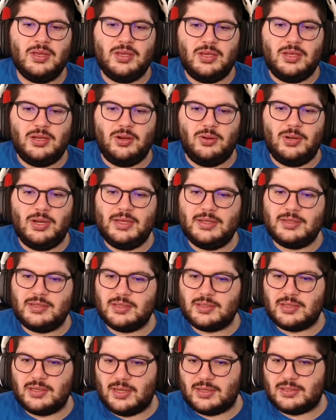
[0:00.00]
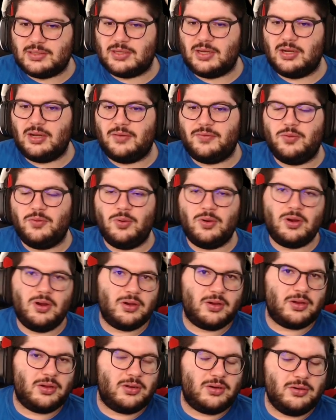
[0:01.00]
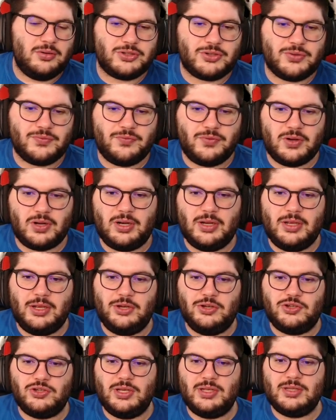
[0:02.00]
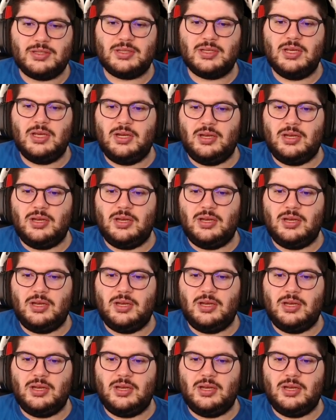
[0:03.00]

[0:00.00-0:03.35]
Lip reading: You know, Leeds isn't necessarily a foregone conclusion for clean sheets.